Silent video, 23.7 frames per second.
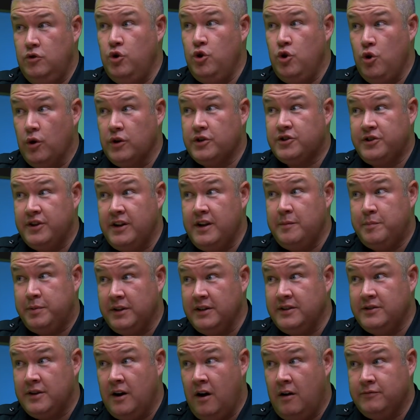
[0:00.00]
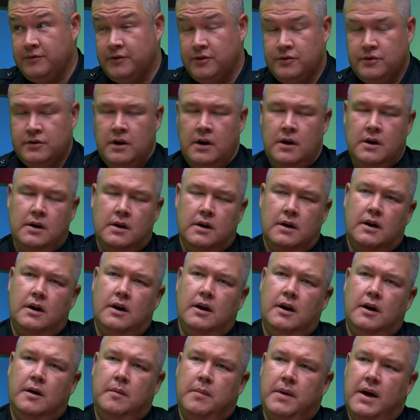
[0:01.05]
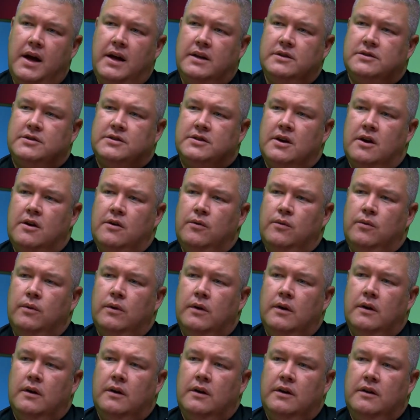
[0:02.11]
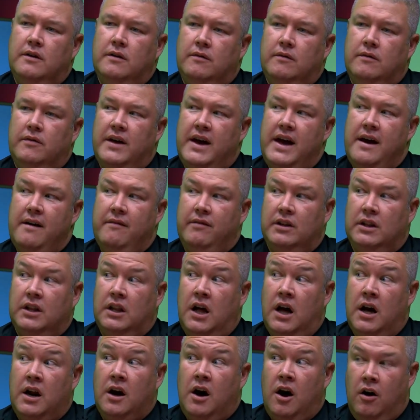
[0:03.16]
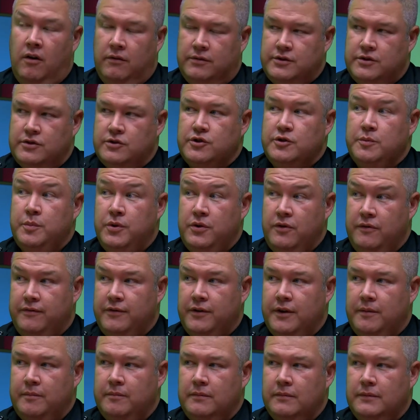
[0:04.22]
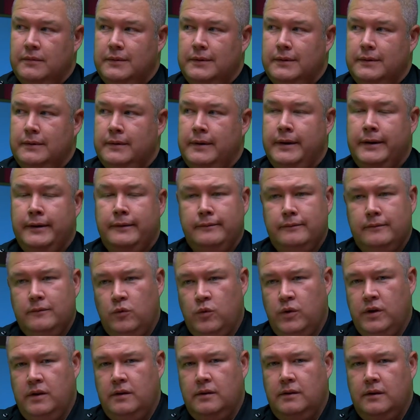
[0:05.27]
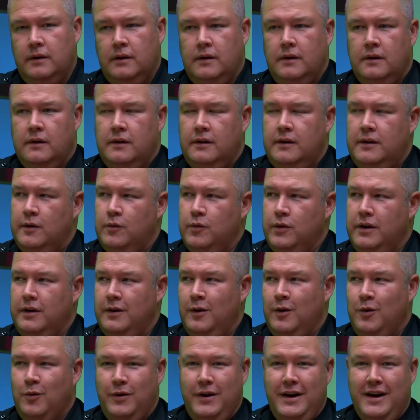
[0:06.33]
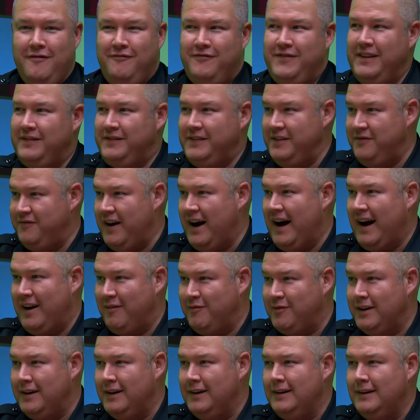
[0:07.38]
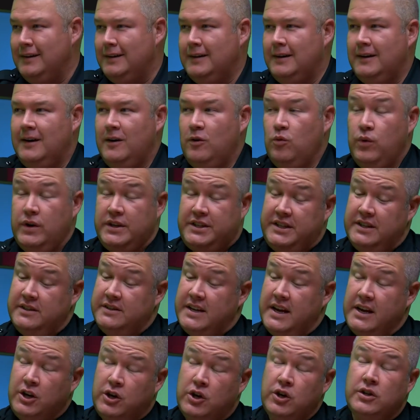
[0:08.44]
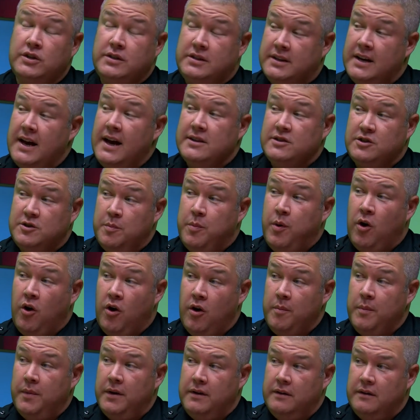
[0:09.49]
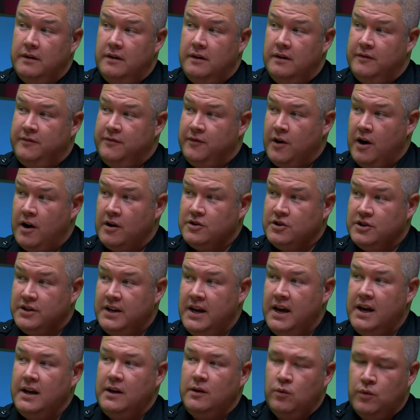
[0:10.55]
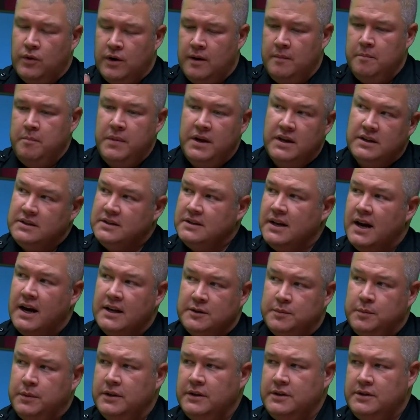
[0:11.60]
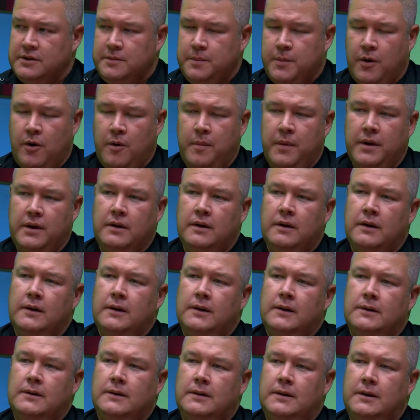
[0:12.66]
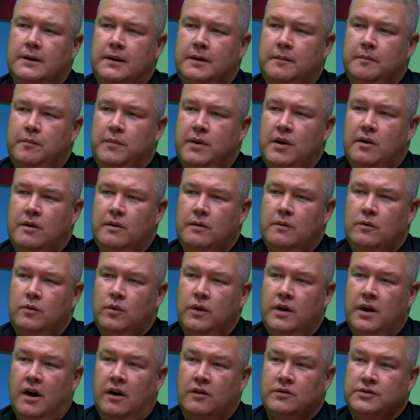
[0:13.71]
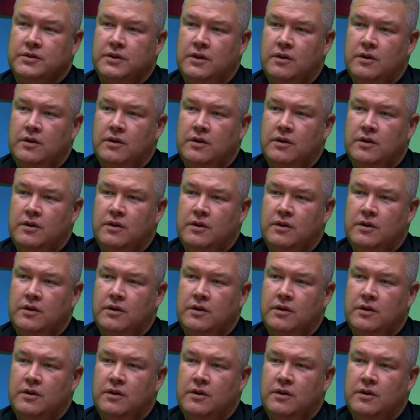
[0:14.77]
New York City police officers. And so, they have a lot of officers to pull from. Well, we have 55, which is a good-sized department for our state. We're a mid-sized police department, but we also,